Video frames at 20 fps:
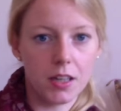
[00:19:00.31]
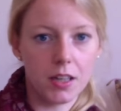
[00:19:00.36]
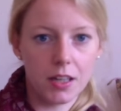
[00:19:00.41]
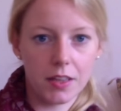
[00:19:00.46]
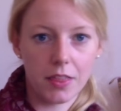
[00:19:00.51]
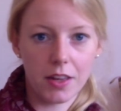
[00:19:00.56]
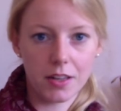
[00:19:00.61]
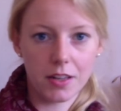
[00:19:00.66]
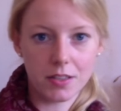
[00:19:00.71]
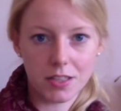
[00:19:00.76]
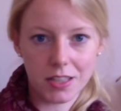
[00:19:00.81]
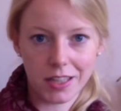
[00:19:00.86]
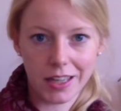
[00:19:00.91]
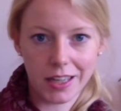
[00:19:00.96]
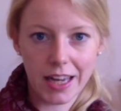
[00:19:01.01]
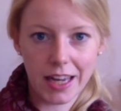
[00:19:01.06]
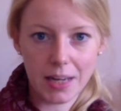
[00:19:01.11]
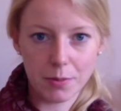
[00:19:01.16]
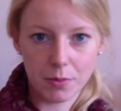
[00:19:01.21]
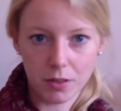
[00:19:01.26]
There's a
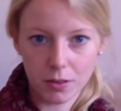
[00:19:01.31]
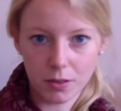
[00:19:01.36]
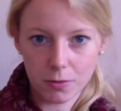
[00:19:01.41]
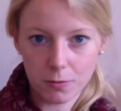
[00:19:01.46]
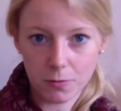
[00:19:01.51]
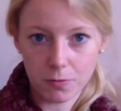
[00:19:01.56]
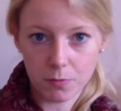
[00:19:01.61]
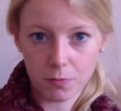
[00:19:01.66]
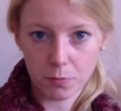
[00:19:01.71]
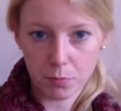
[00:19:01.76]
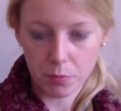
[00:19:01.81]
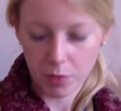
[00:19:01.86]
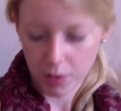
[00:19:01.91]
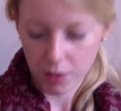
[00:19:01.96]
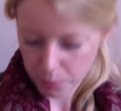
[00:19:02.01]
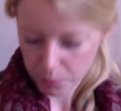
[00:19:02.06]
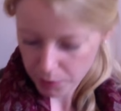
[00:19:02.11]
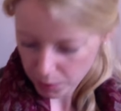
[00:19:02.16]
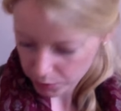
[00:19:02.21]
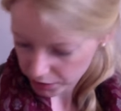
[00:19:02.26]
cable, the
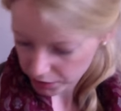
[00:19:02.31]
power